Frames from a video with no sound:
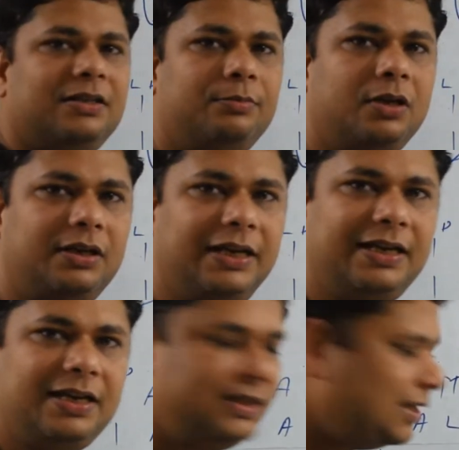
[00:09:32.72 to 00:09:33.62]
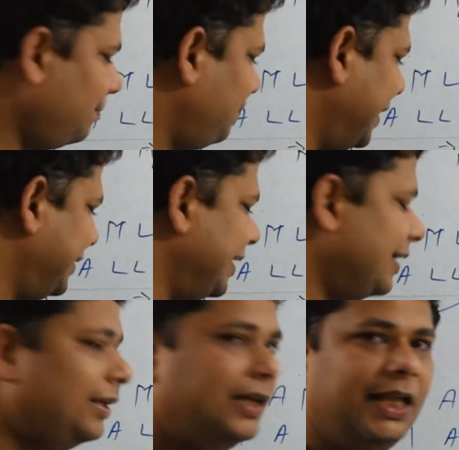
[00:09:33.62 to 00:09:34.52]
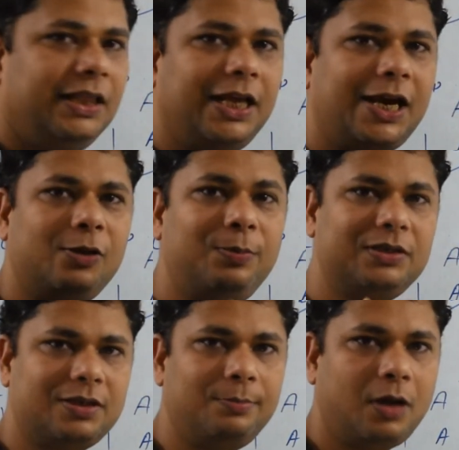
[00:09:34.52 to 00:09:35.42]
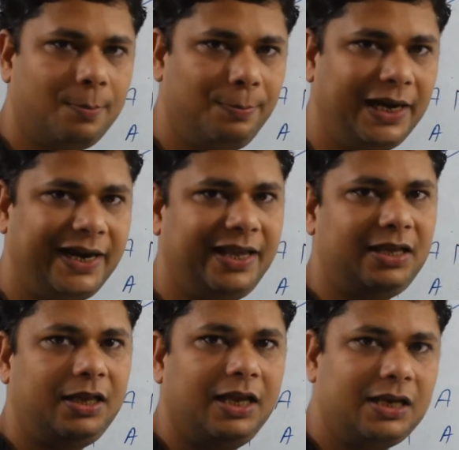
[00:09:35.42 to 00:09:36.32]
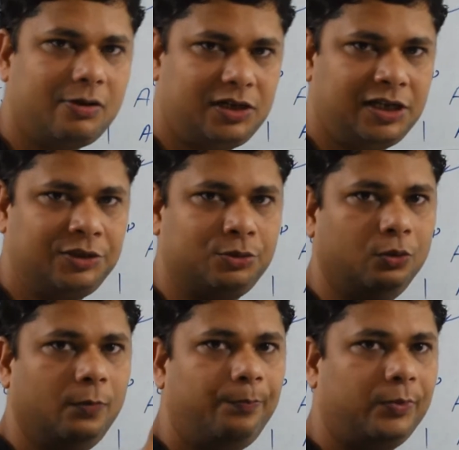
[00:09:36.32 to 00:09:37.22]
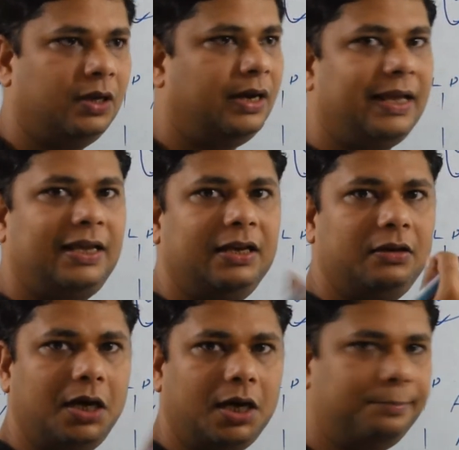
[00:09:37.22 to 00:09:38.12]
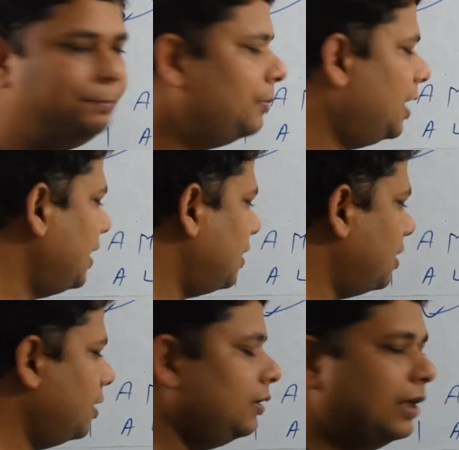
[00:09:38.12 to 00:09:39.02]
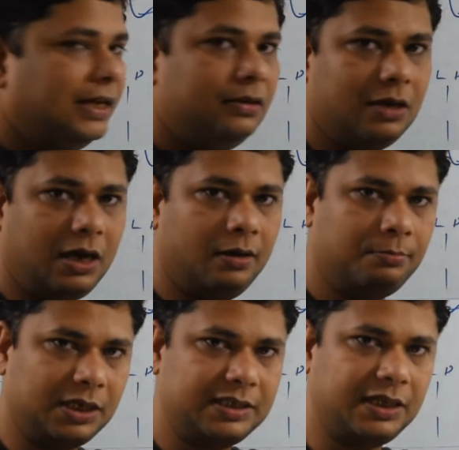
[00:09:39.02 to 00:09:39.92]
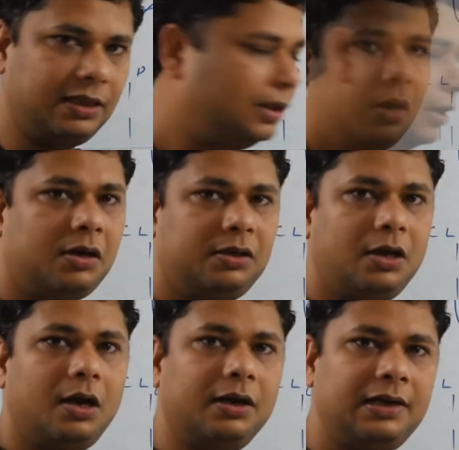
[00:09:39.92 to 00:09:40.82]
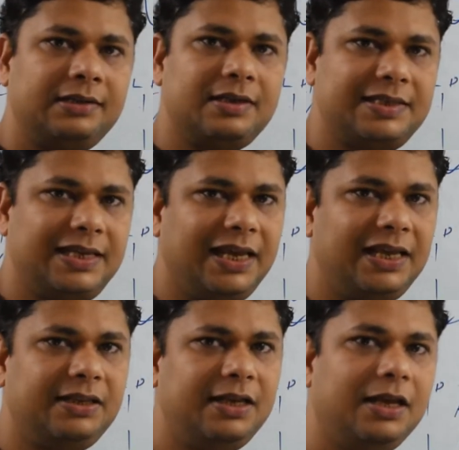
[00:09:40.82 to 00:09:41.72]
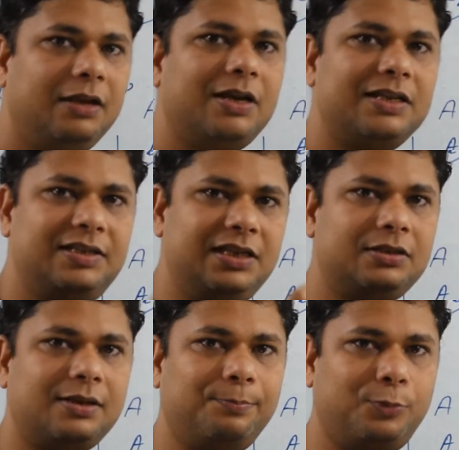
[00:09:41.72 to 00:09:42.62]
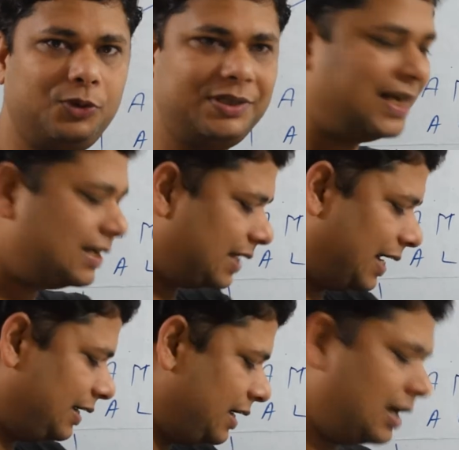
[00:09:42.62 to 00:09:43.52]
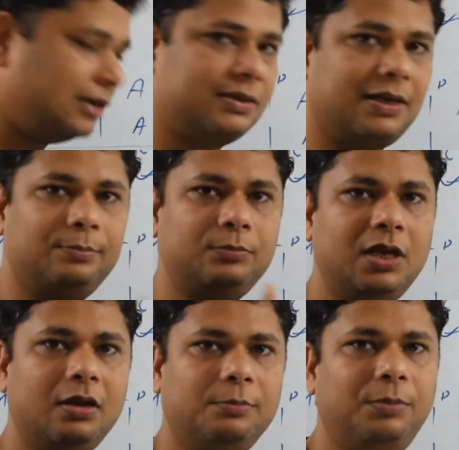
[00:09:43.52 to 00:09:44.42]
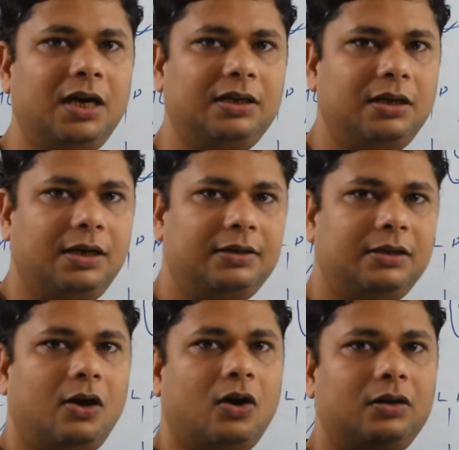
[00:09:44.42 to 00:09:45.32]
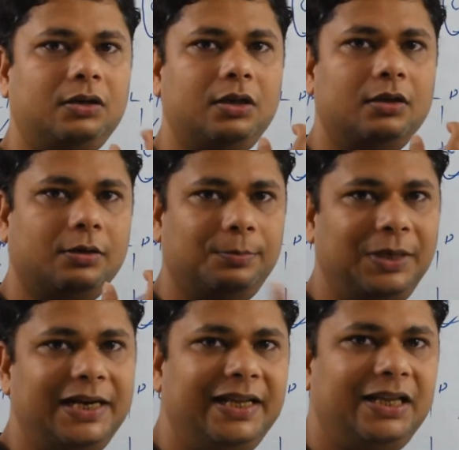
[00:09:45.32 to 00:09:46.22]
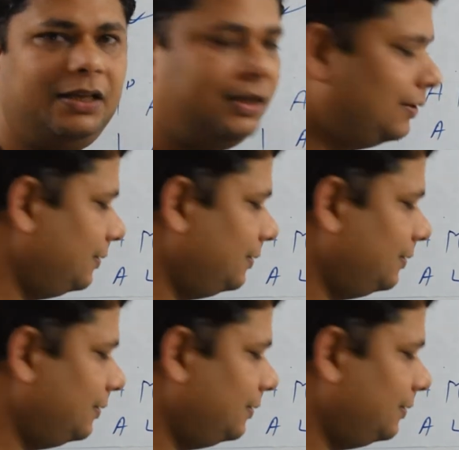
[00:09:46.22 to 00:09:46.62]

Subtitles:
of the decrease in platelet, there will be some bleeding in your tissue, like in gum or in muscle or under the skin. You can see some bruises and some blood clot or bleeding.